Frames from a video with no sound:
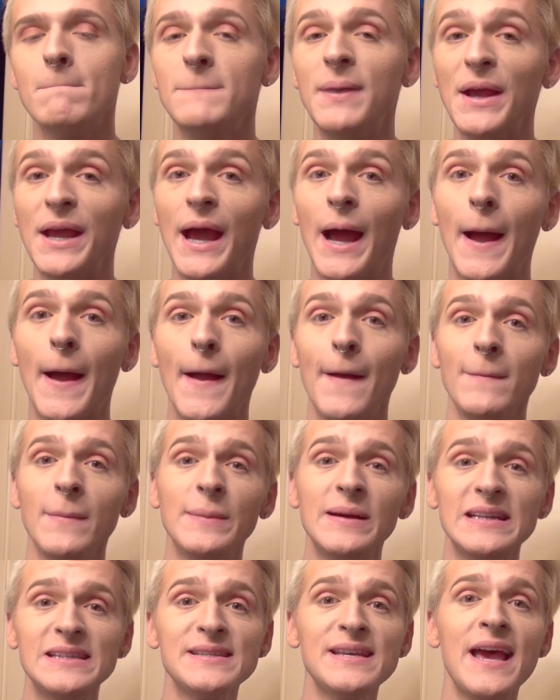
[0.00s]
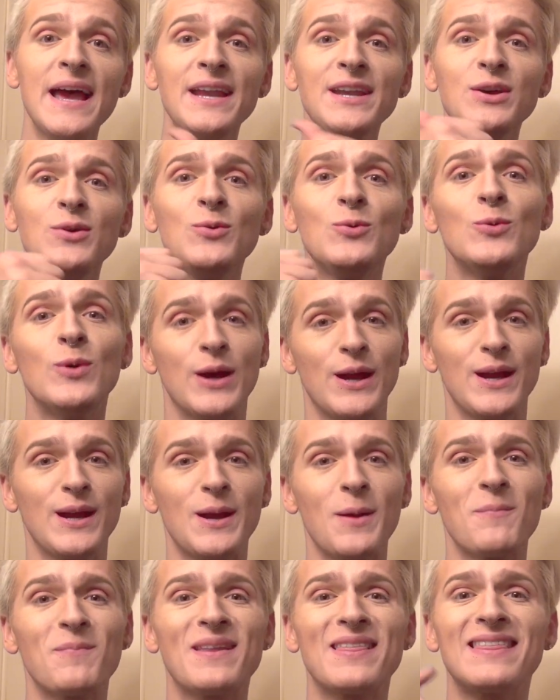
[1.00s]
But yeah, I'm about to head to
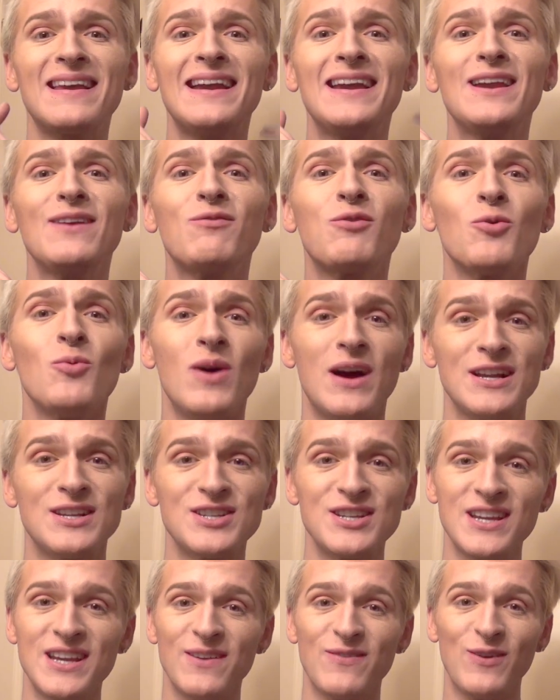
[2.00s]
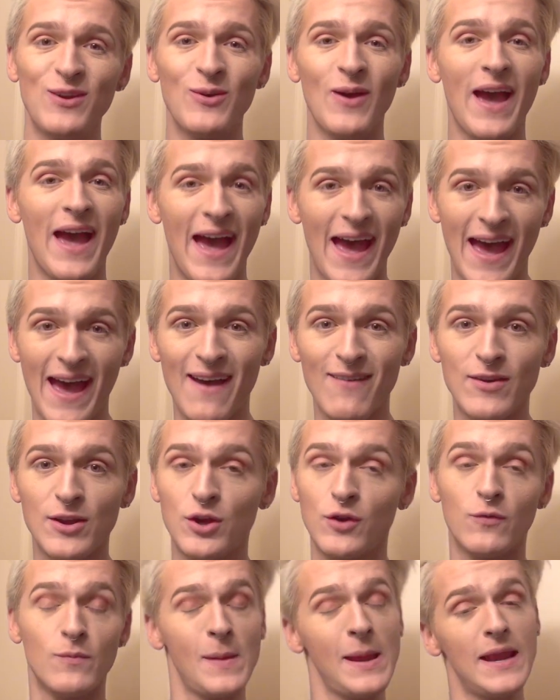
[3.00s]
work, but thank you for watching. If you have
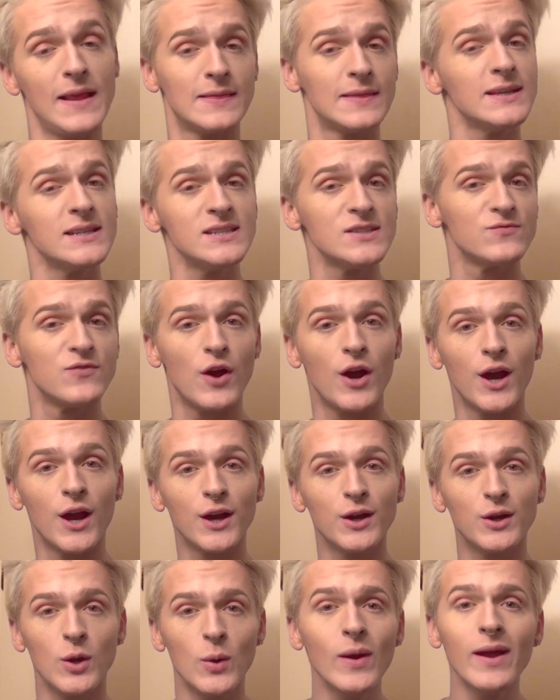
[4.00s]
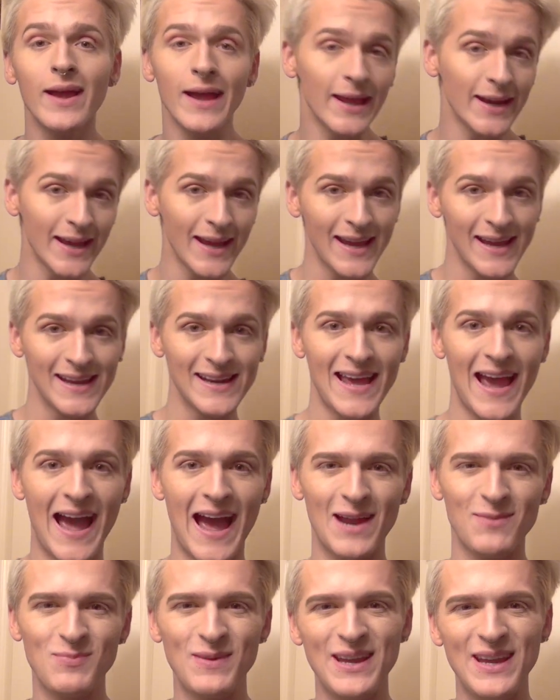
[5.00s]
and you made it this far, go ahead and
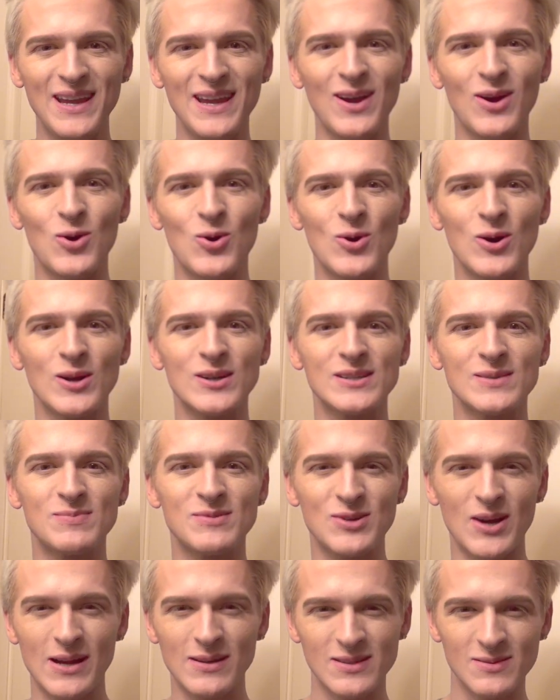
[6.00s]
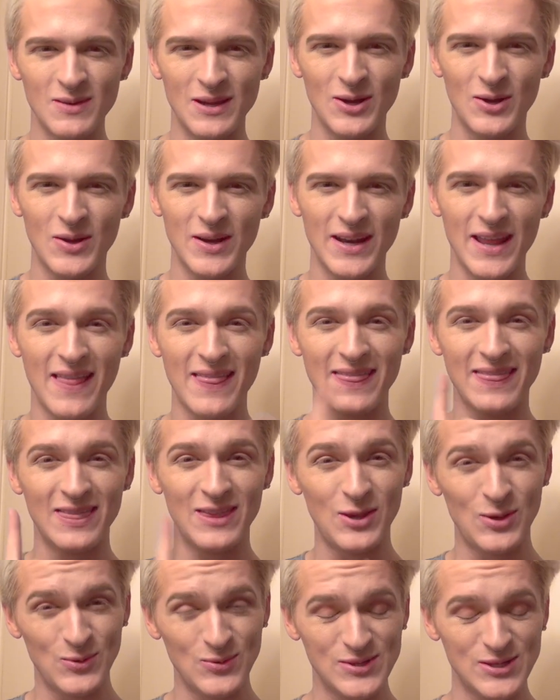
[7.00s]
add me or subscribe to me on
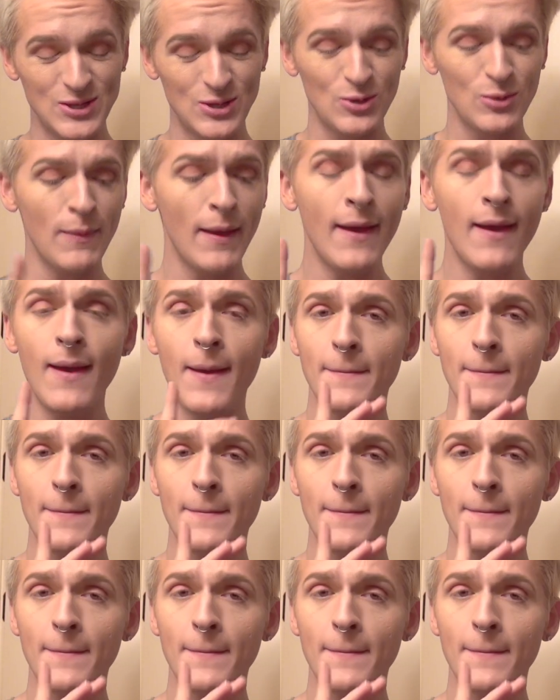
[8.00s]
YouTube.